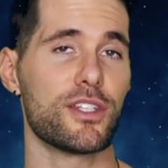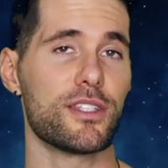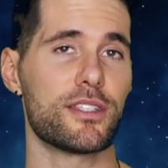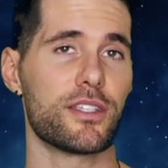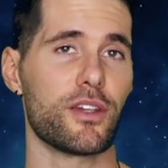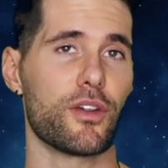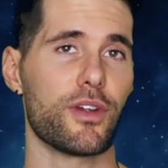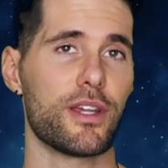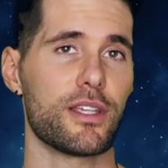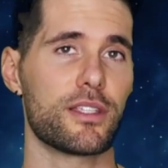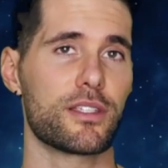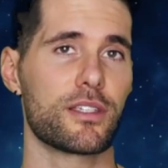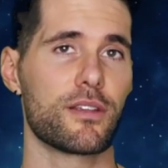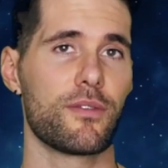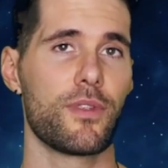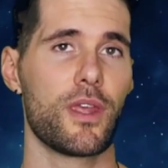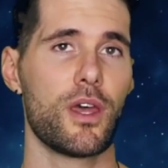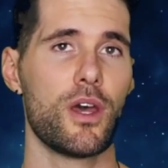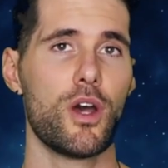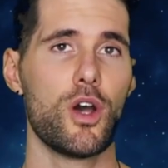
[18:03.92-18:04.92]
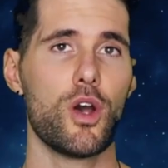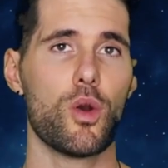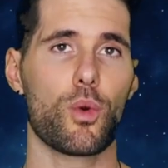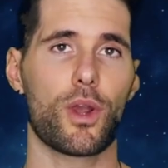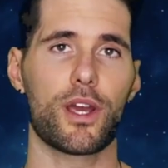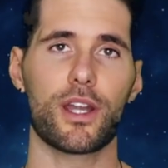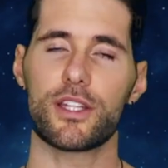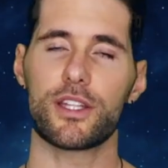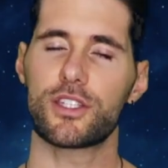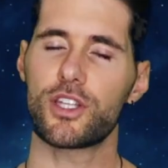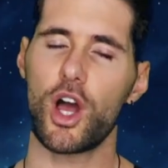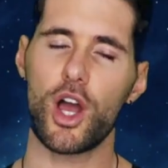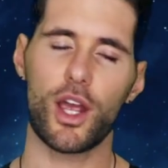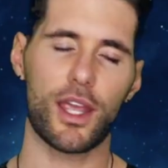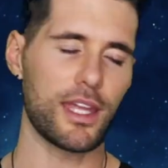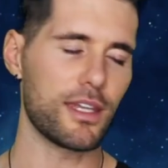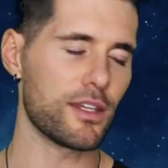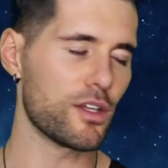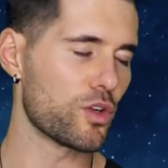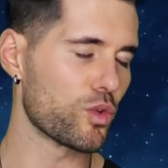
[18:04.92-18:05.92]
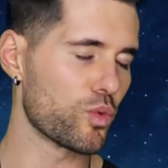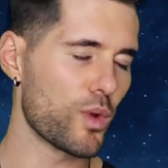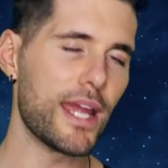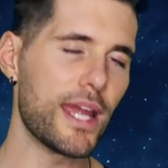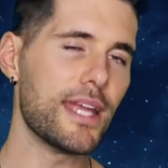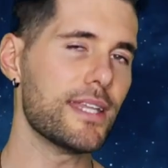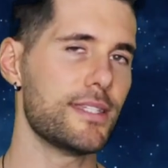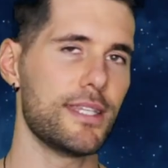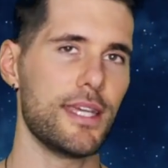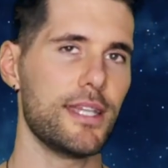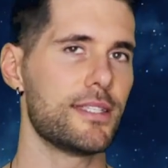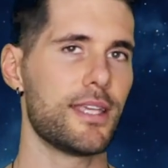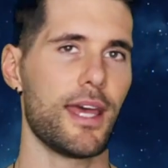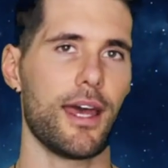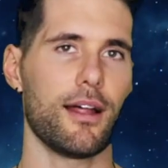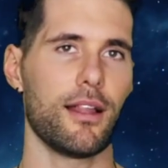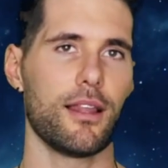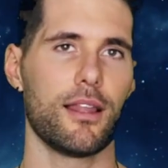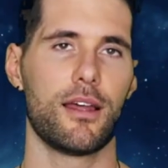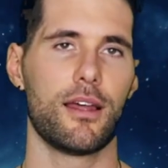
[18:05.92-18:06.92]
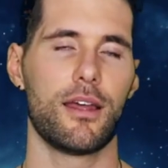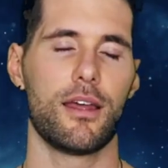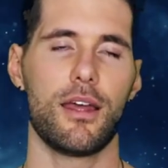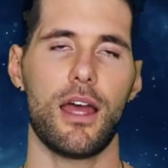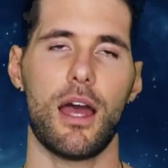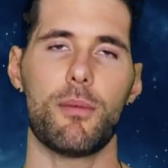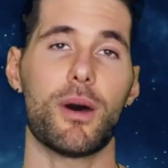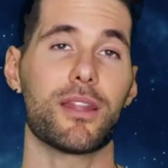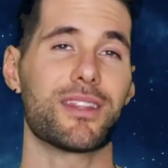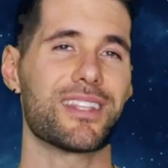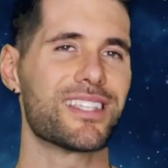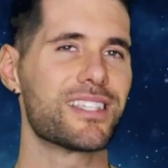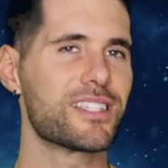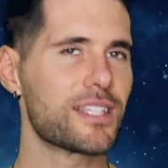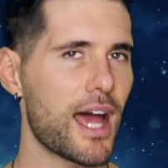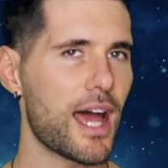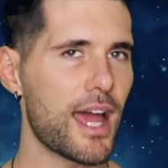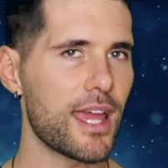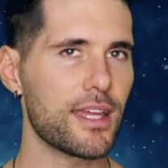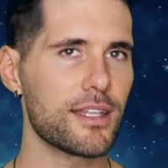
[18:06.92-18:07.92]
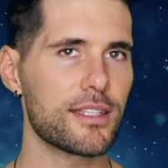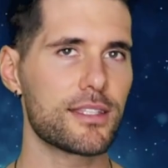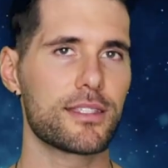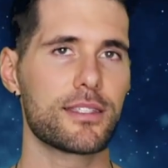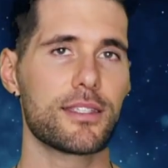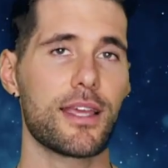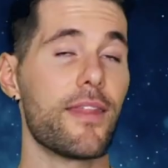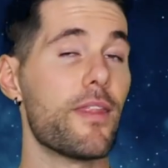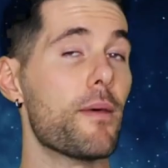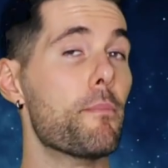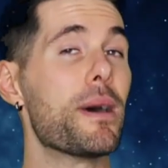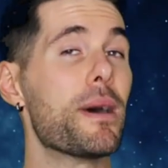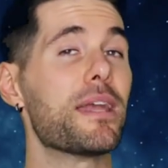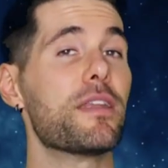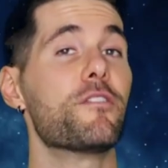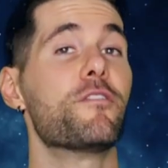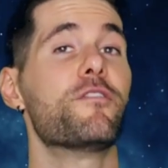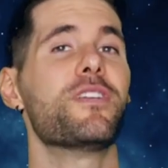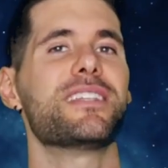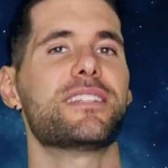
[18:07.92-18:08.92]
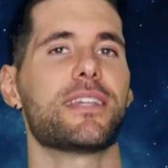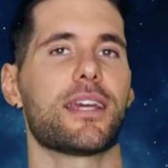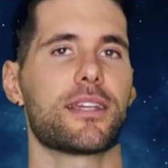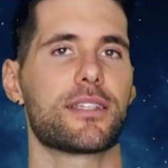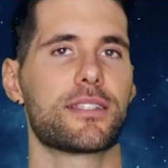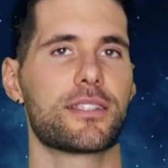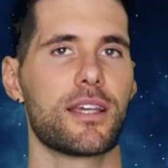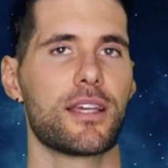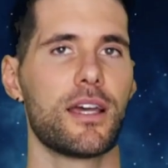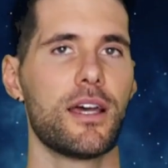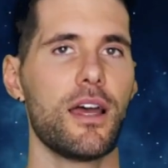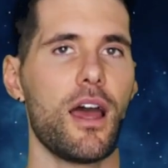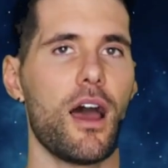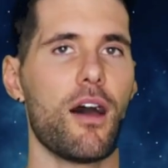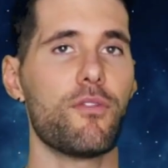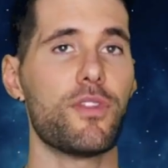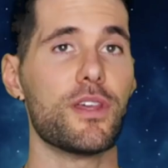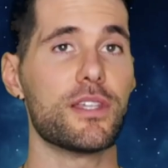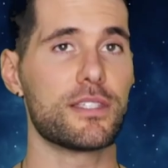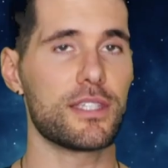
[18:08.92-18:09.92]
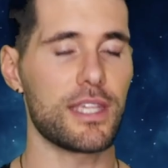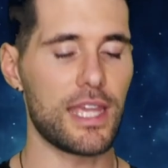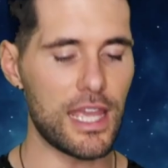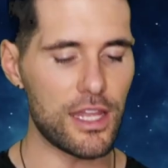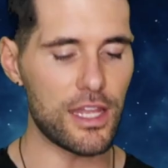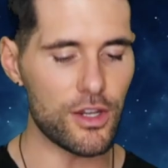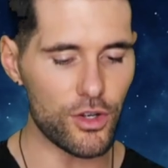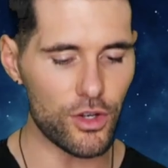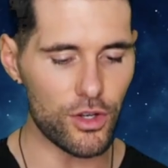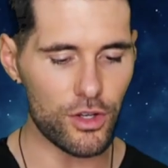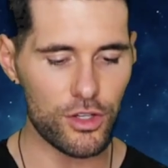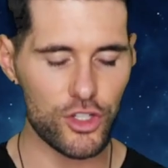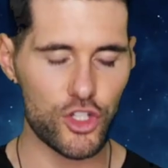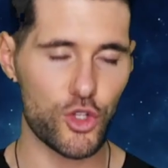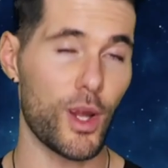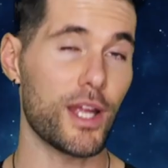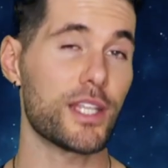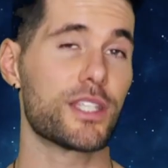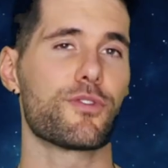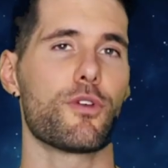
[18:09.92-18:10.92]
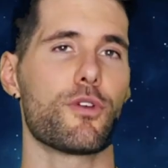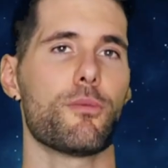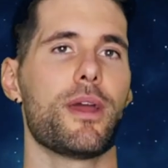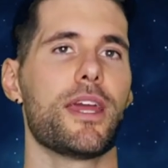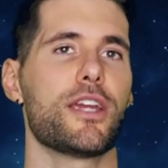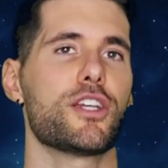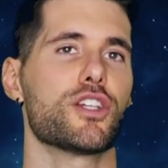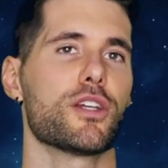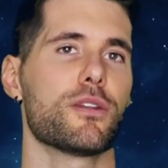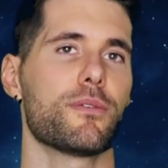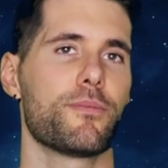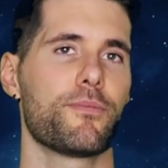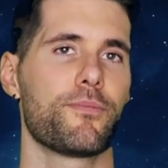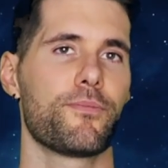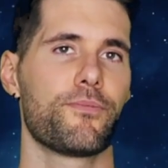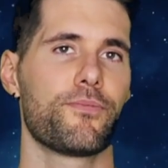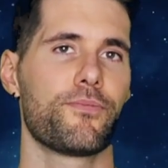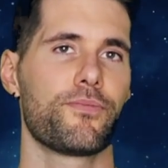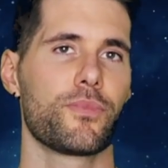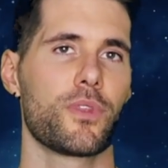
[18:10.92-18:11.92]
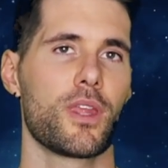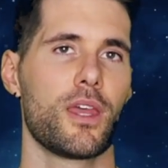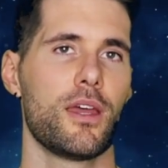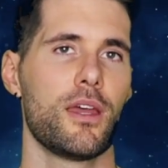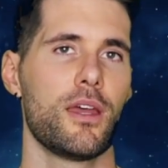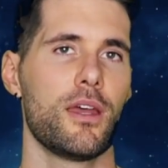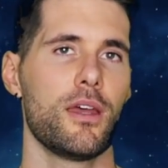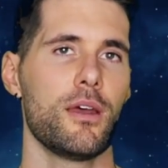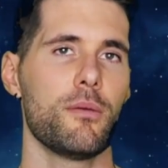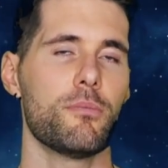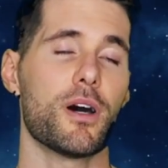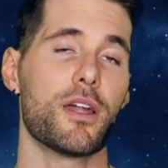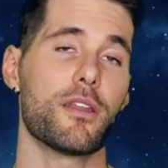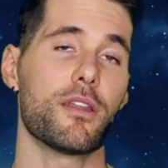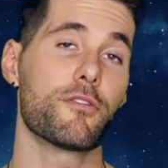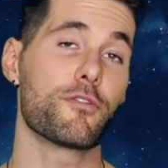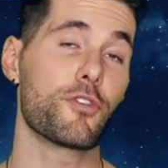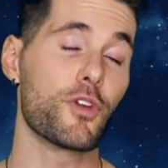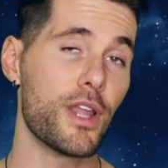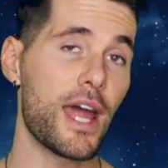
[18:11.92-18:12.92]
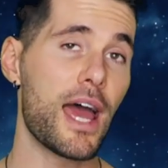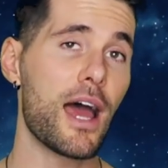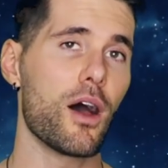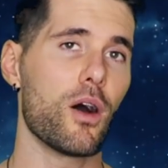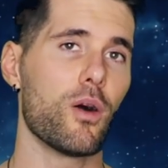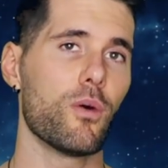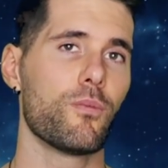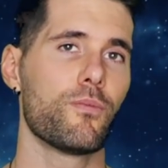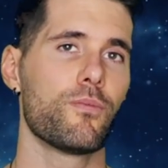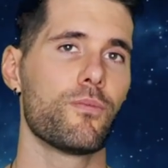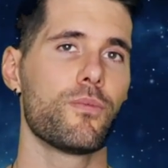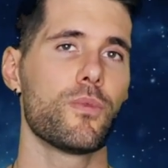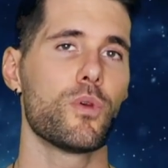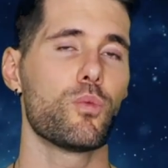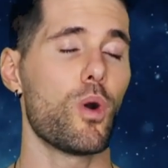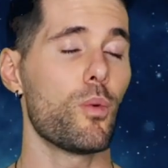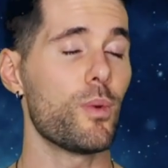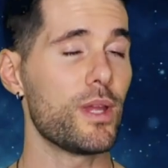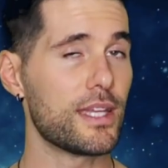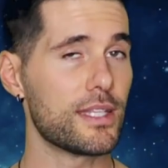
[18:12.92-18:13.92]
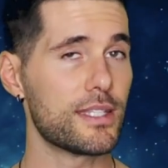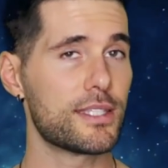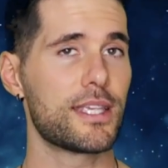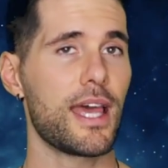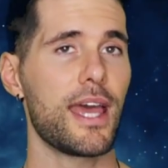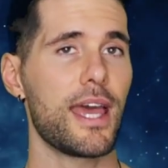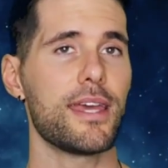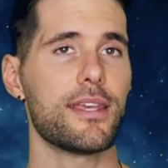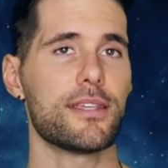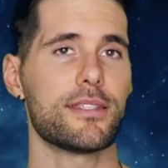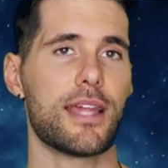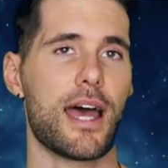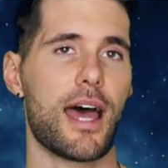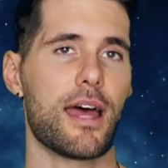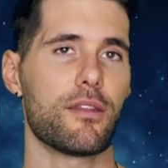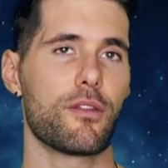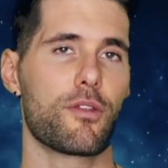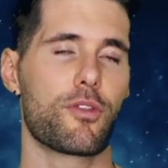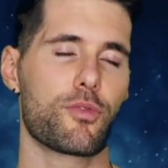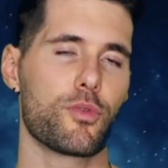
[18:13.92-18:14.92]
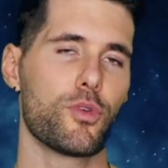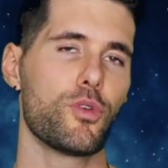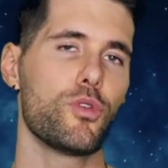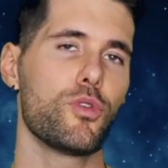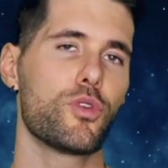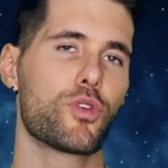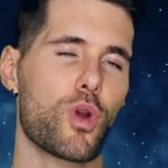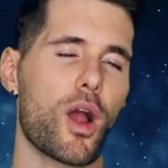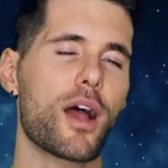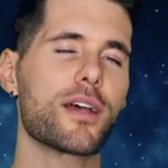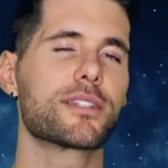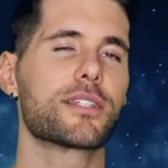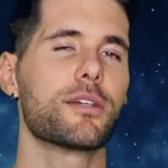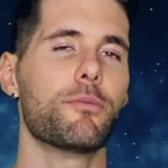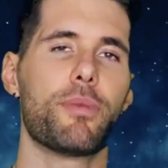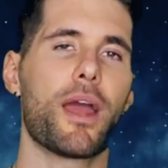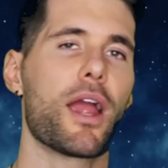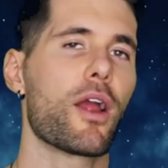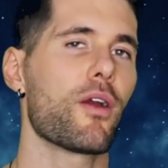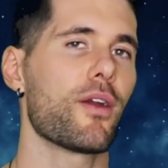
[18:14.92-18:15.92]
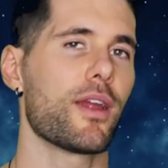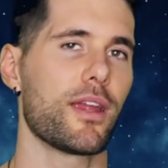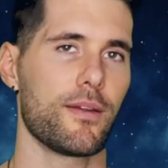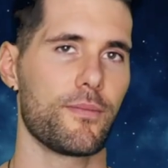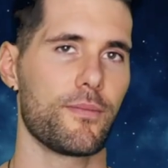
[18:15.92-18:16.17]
series, we're going to talk in great detail about the science and the metaphysics of this inner transformation. But for now, what we can say is that through cross-comparing